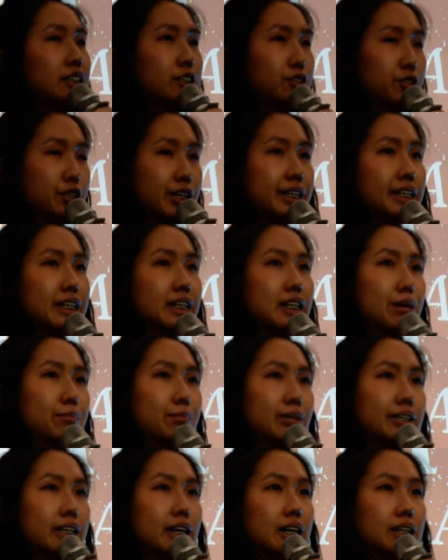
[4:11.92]
training can
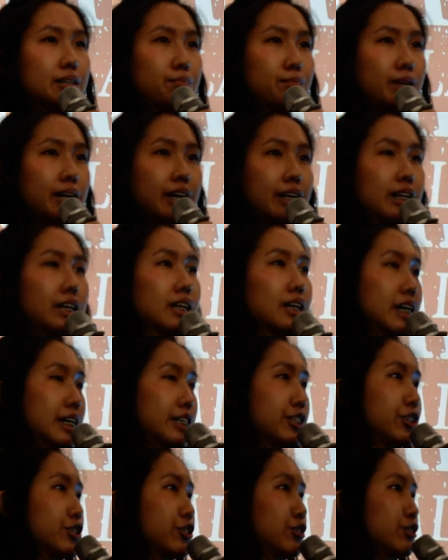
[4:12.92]
be done by
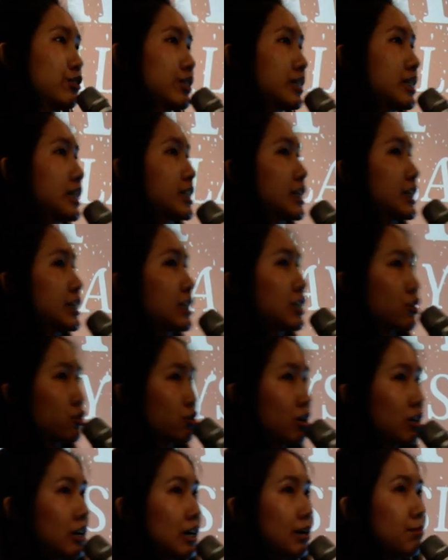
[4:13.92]
NGOs such as
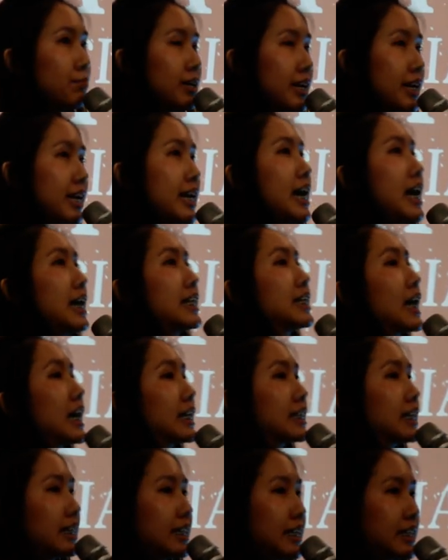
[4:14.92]
SORM, and
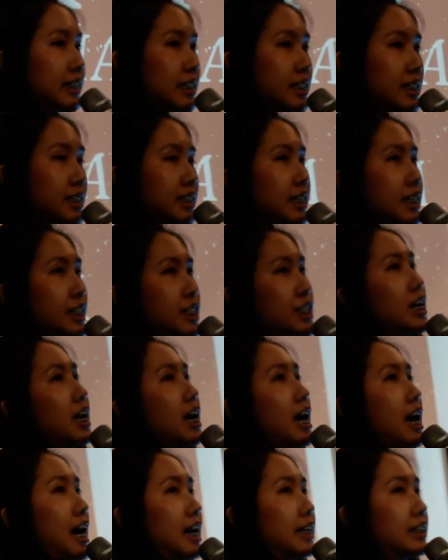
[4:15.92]
at the later stage,
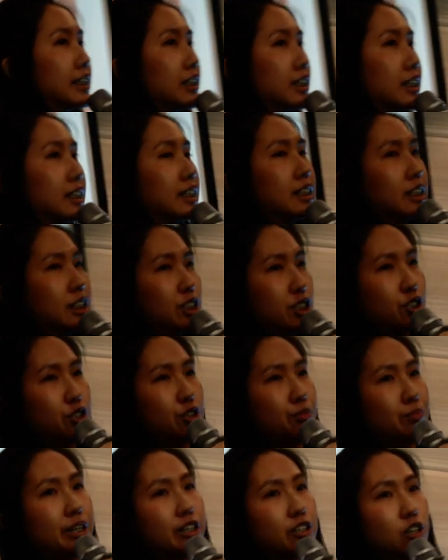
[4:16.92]
ideally this
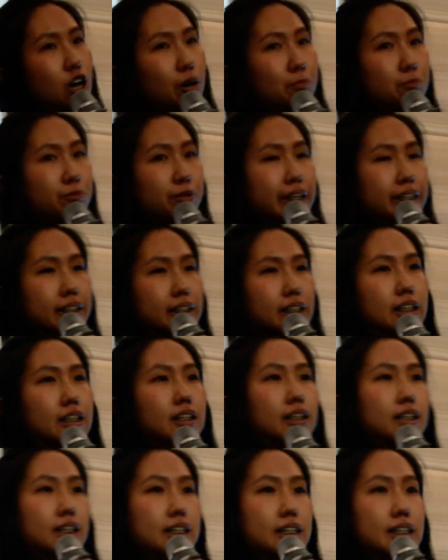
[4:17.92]
should be incorporated
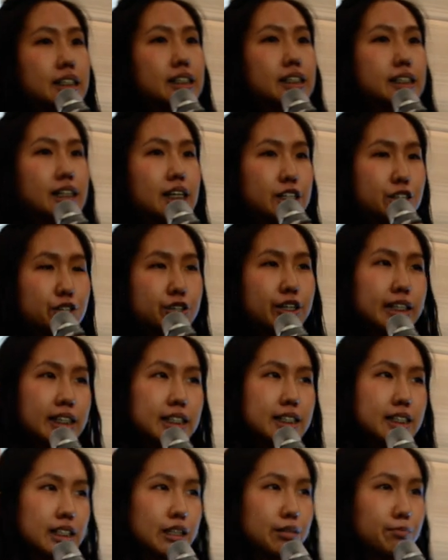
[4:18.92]
in their
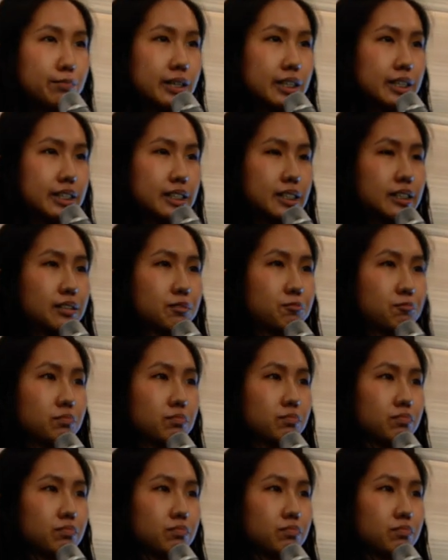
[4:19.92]
training syllabus.